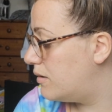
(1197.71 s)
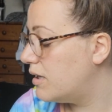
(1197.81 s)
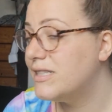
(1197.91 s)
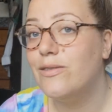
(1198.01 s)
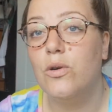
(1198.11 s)

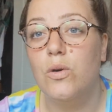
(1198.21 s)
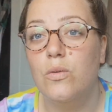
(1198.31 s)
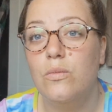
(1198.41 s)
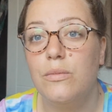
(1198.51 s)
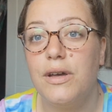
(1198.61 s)
nice little
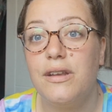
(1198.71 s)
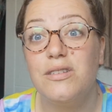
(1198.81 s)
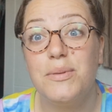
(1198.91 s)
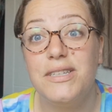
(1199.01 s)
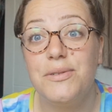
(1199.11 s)
haul, and I'll
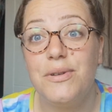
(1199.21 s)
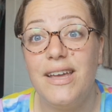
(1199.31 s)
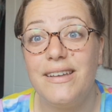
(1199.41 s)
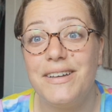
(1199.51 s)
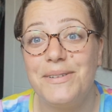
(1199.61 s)
speak to you all
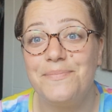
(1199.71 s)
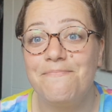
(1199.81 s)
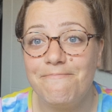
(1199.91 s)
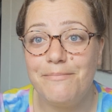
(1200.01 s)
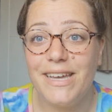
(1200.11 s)
later.
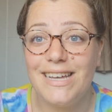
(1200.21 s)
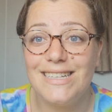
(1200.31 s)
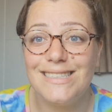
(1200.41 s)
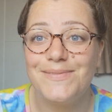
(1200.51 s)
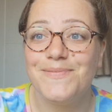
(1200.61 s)
Bye guys.